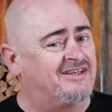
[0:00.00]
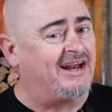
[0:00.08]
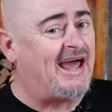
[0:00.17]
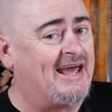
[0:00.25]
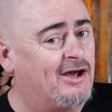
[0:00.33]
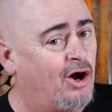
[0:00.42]

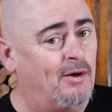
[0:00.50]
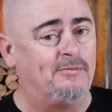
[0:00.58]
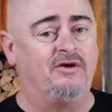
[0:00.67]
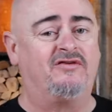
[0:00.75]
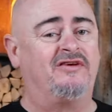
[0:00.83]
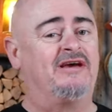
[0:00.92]
Today I'm
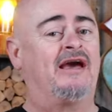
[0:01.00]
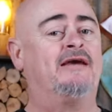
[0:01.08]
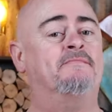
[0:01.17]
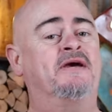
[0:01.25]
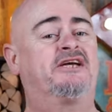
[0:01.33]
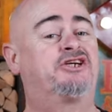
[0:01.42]
using a
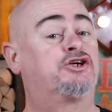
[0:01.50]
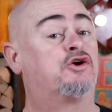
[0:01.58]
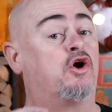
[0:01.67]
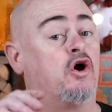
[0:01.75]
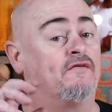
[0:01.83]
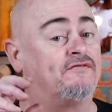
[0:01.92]

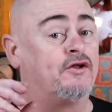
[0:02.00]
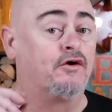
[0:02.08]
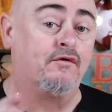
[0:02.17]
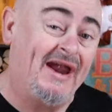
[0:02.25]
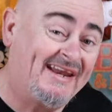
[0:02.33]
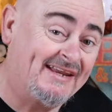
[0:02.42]
mixture of
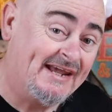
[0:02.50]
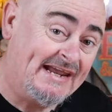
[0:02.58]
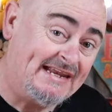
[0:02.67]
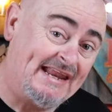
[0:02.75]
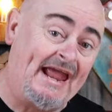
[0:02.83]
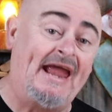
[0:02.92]
direct
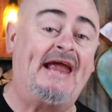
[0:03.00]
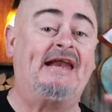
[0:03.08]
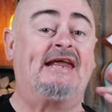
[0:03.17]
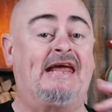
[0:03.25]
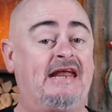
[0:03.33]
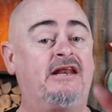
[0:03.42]
heat
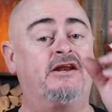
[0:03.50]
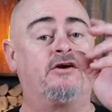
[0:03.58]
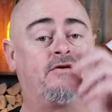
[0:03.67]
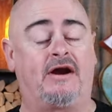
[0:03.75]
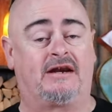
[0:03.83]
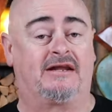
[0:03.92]
and
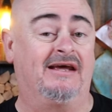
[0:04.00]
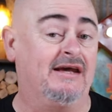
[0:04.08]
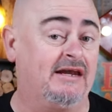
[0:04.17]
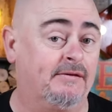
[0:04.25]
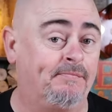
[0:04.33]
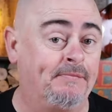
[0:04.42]
indirect heat.